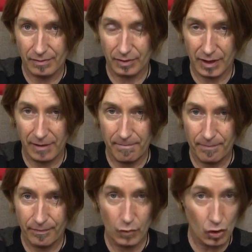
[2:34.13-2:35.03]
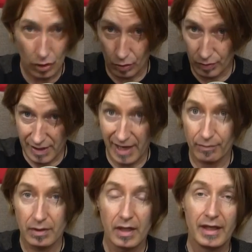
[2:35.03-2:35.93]
Okay, just to go down
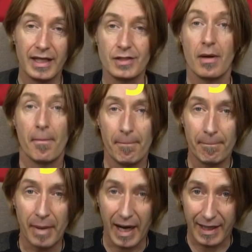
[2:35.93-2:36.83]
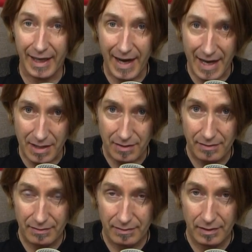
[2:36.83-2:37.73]
is bajar.
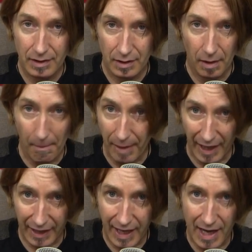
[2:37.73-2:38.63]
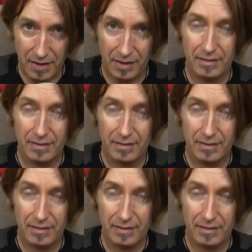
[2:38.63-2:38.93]
Bajar,